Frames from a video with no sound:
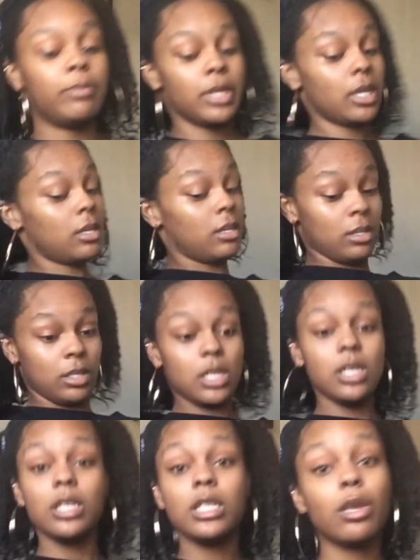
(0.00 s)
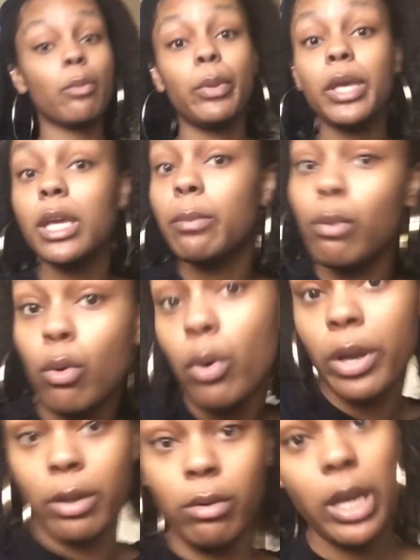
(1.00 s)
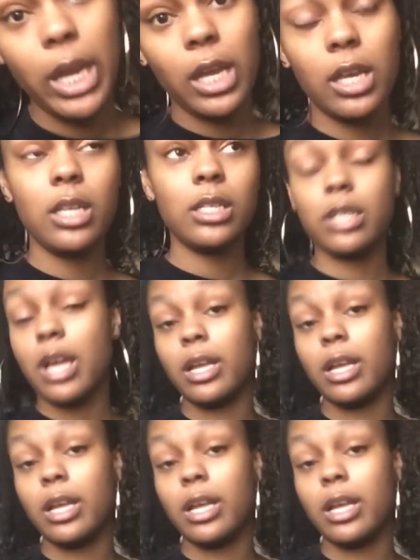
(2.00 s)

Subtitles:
because he's a big boy. Okay, he's